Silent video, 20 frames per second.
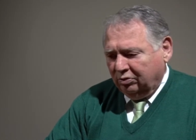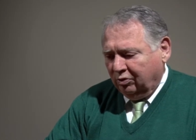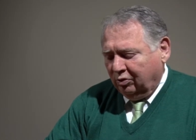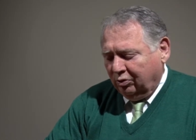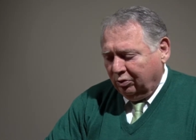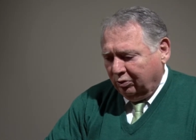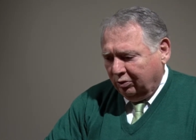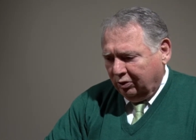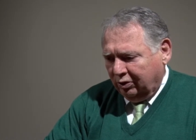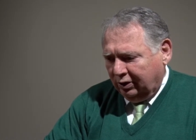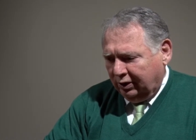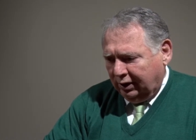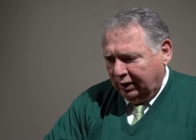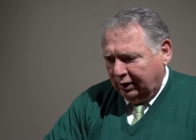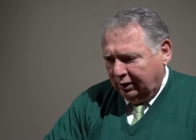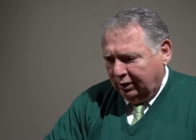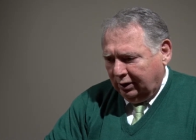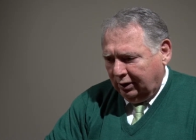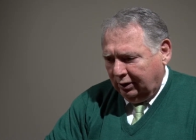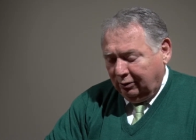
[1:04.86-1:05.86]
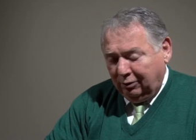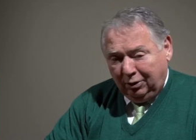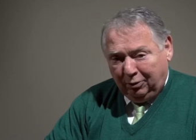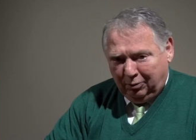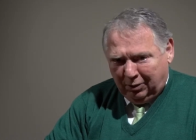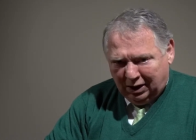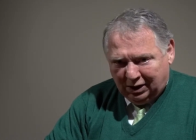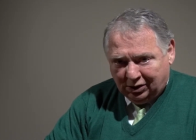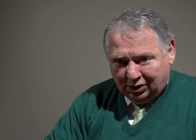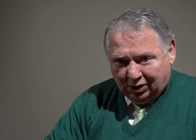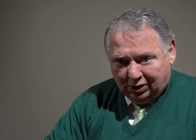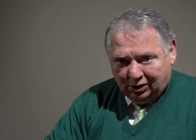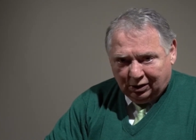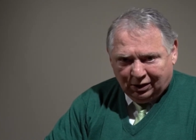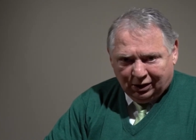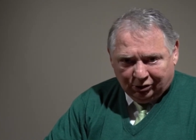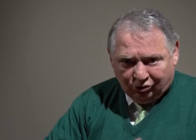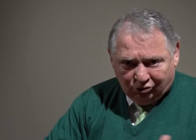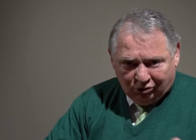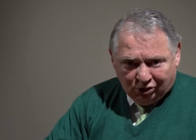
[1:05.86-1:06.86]
or, a, a, mason,
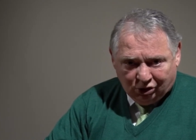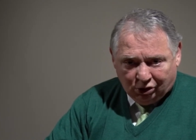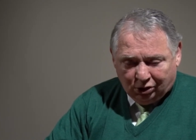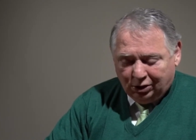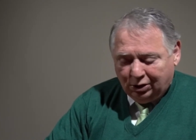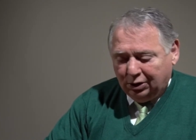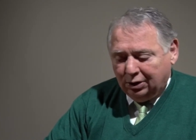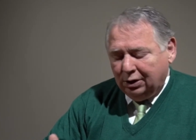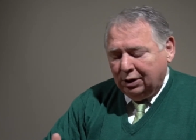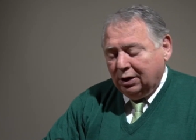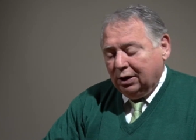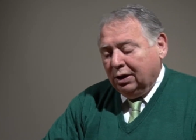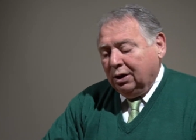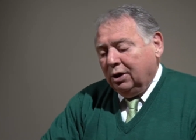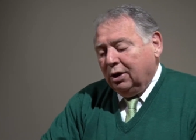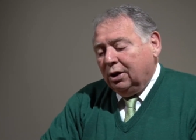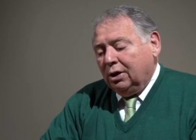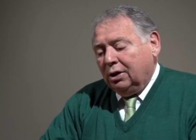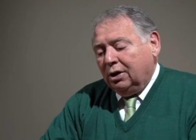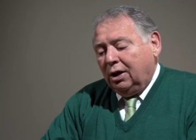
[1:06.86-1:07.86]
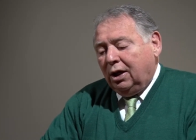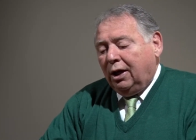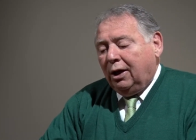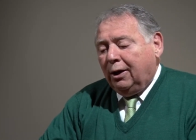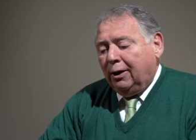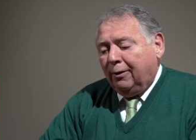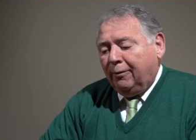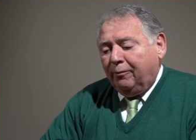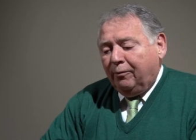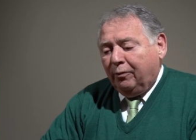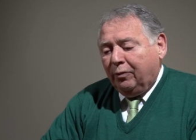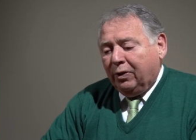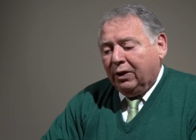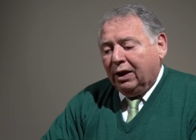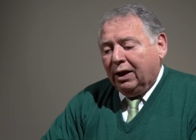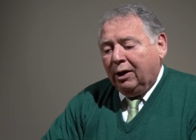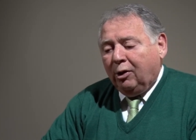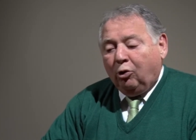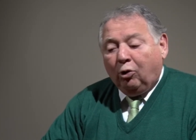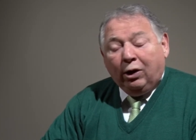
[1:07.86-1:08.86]
electrician, um,
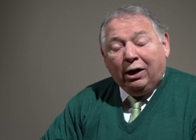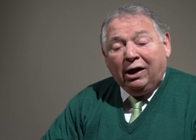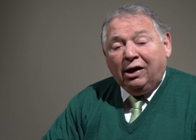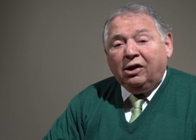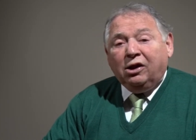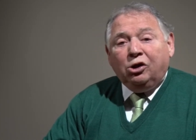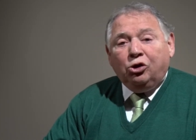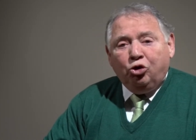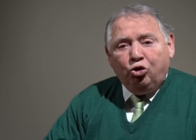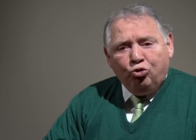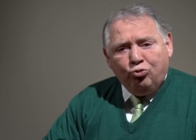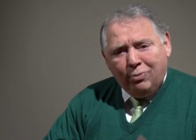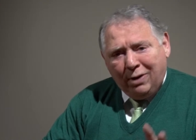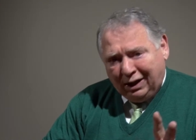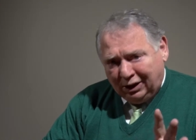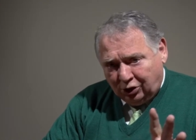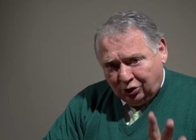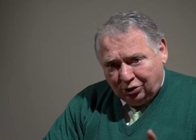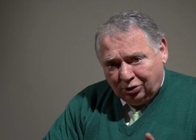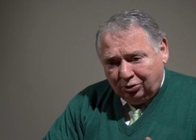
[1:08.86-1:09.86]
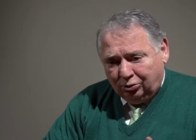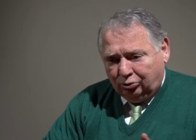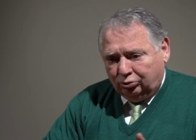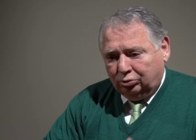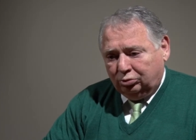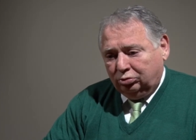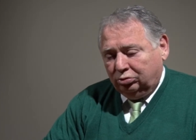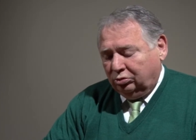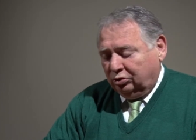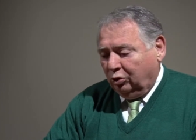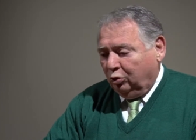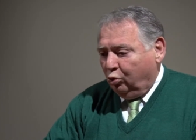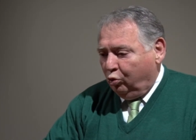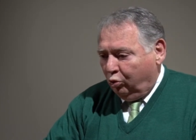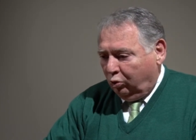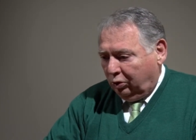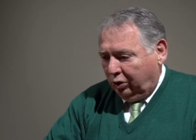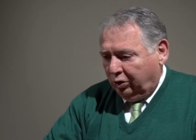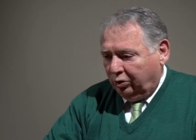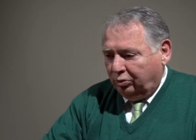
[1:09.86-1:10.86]
or anything you might do.
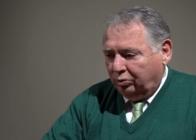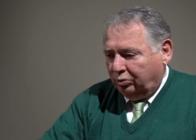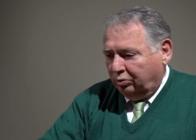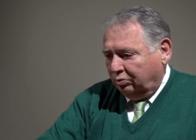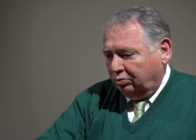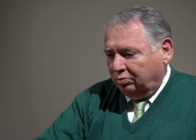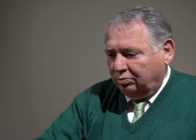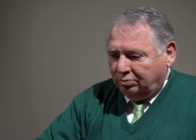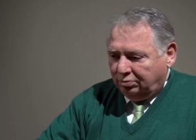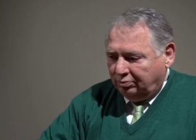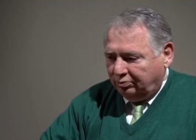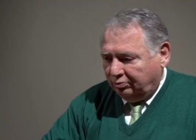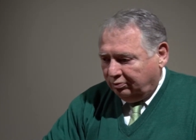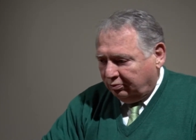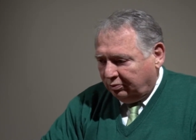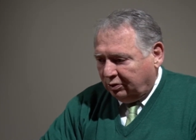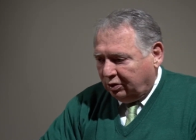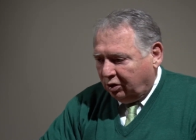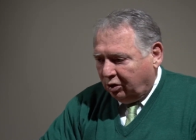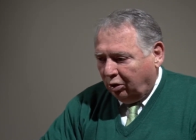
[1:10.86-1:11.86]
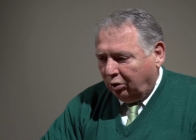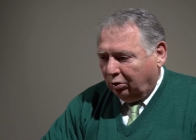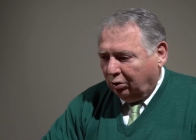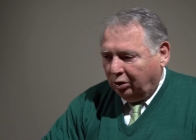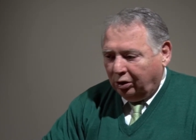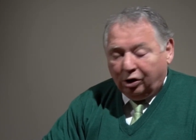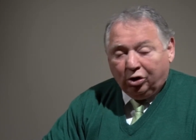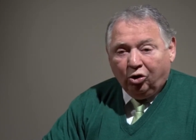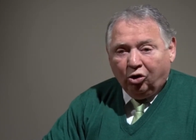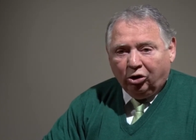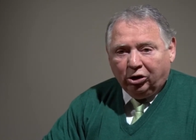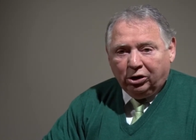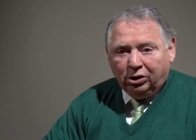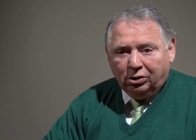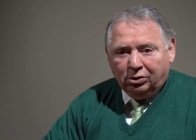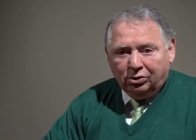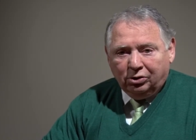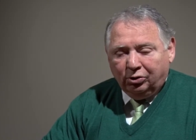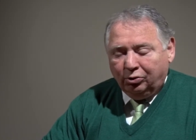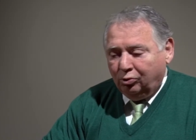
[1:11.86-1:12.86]
You, you cull the
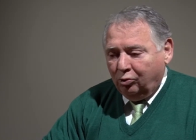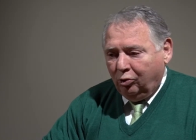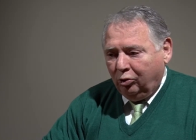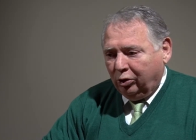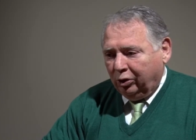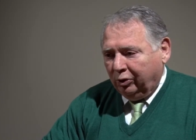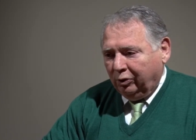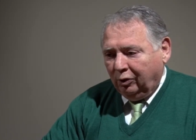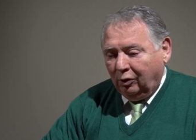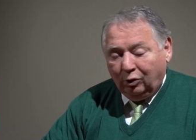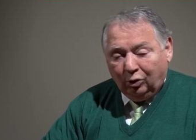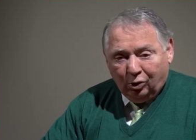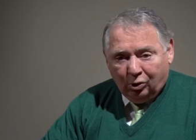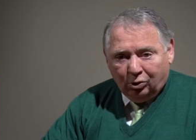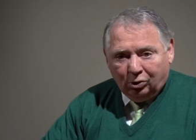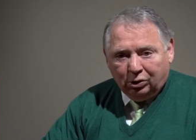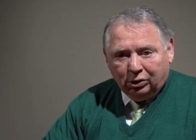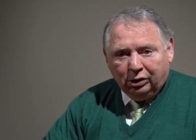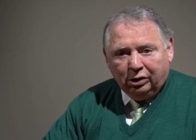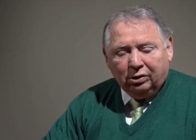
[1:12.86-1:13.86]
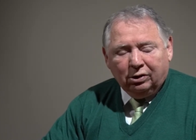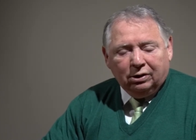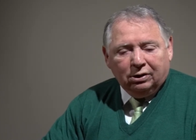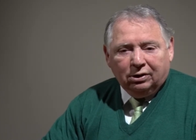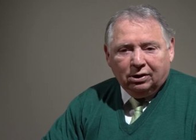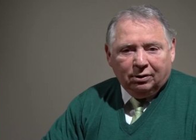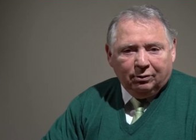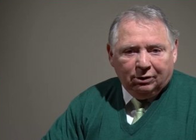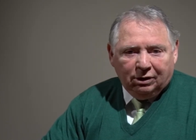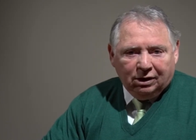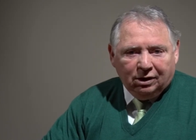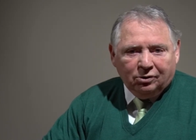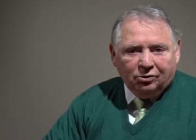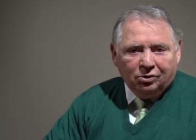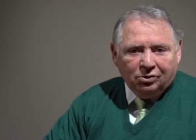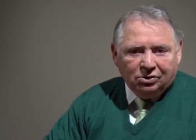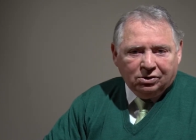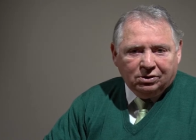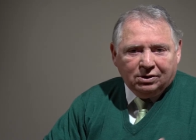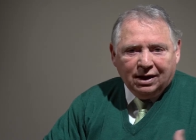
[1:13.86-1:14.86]
garden, you water the lawn. I mean,
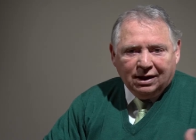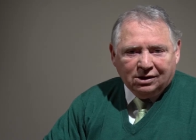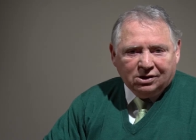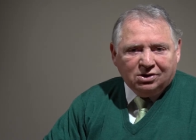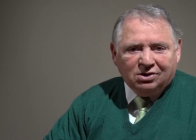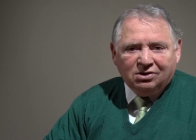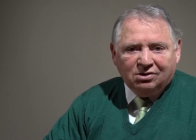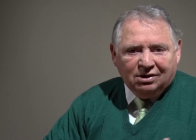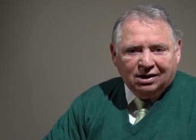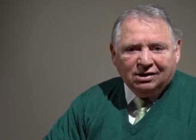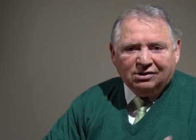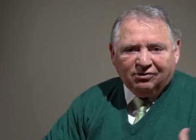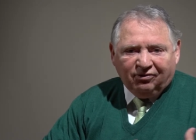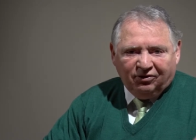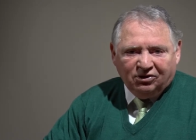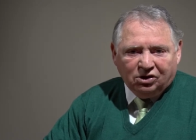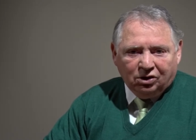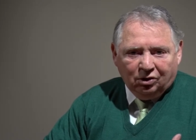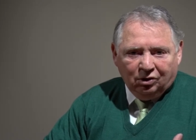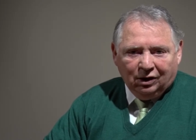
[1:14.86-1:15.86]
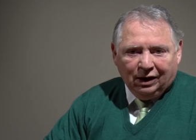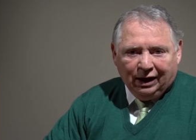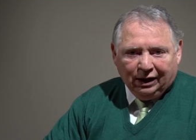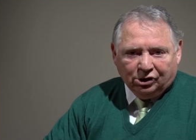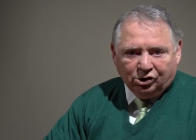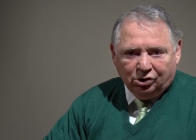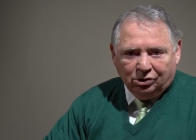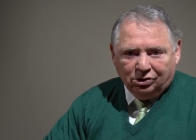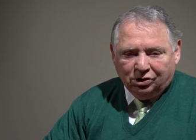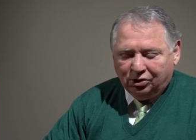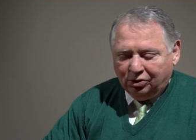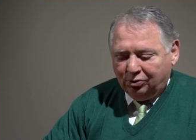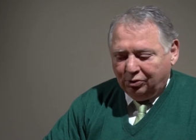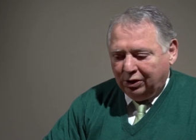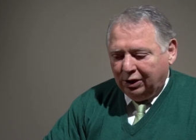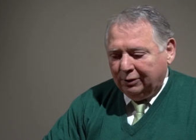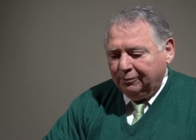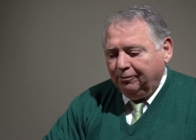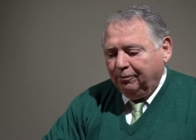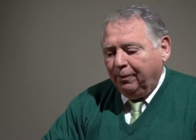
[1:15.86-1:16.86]
those that's that's physical actions,
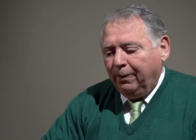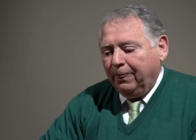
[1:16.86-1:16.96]
okay.